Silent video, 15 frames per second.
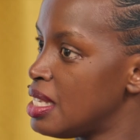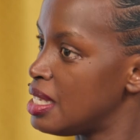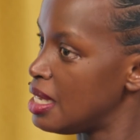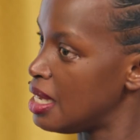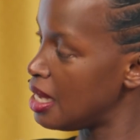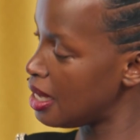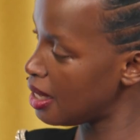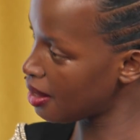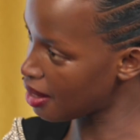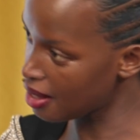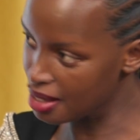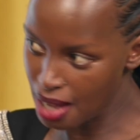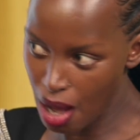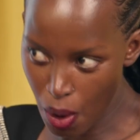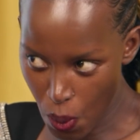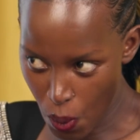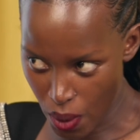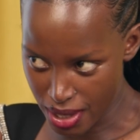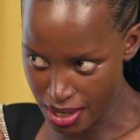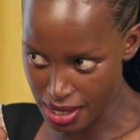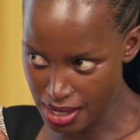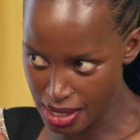is seeing the young
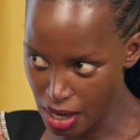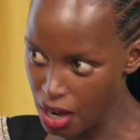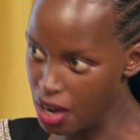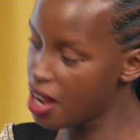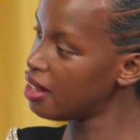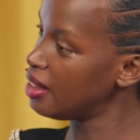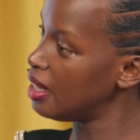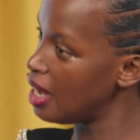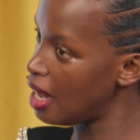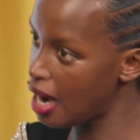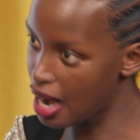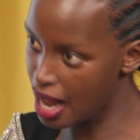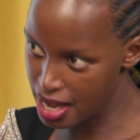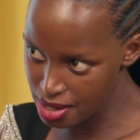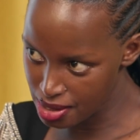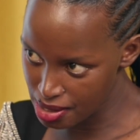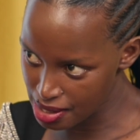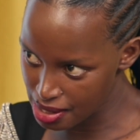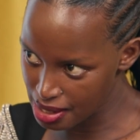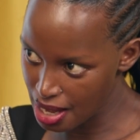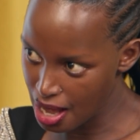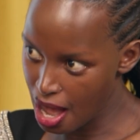ones learn their
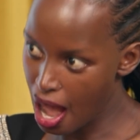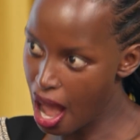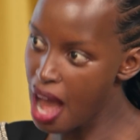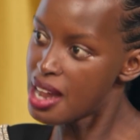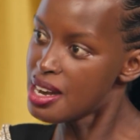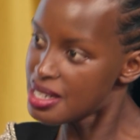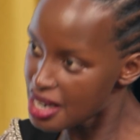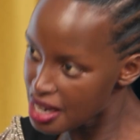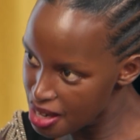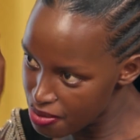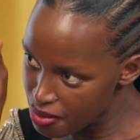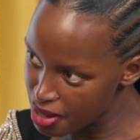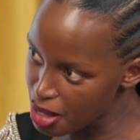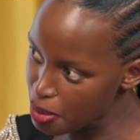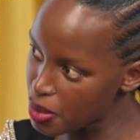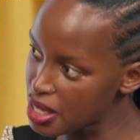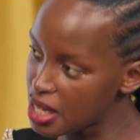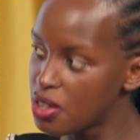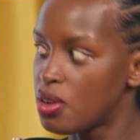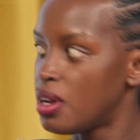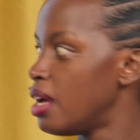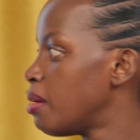lines and deliver them. And
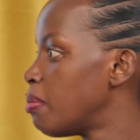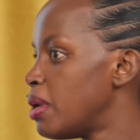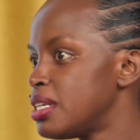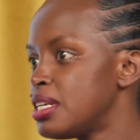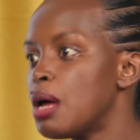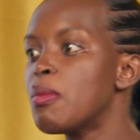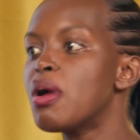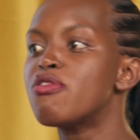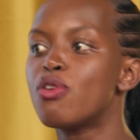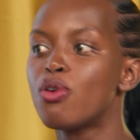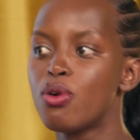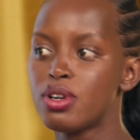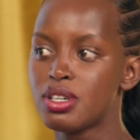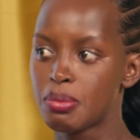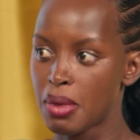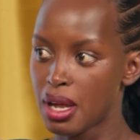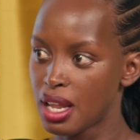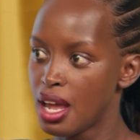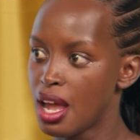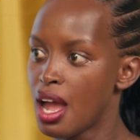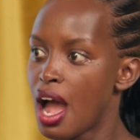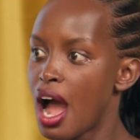then you're like, but Nami, I forgot
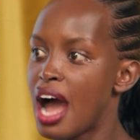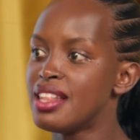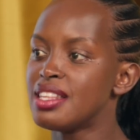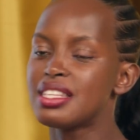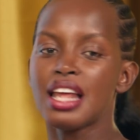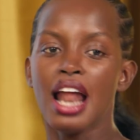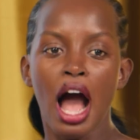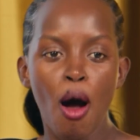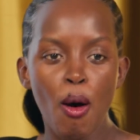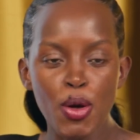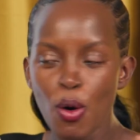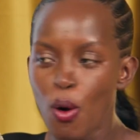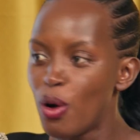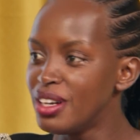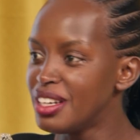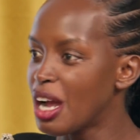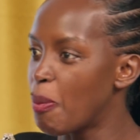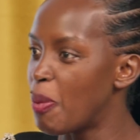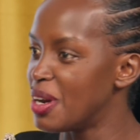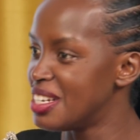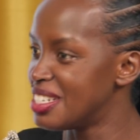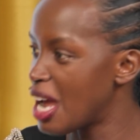my... And say, how are you holding
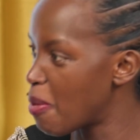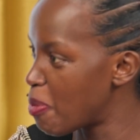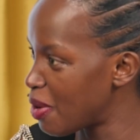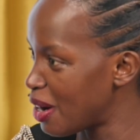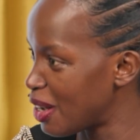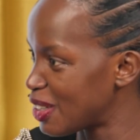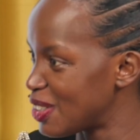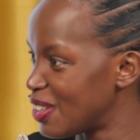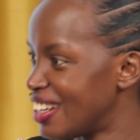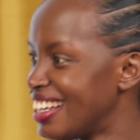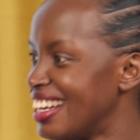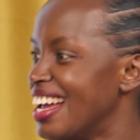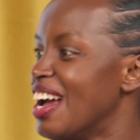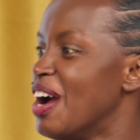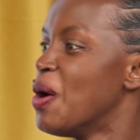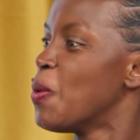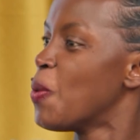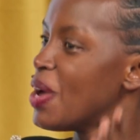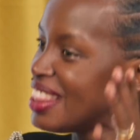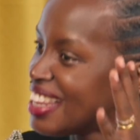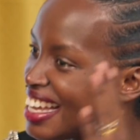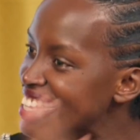up an entire production
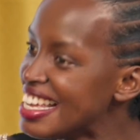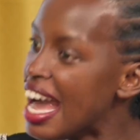when the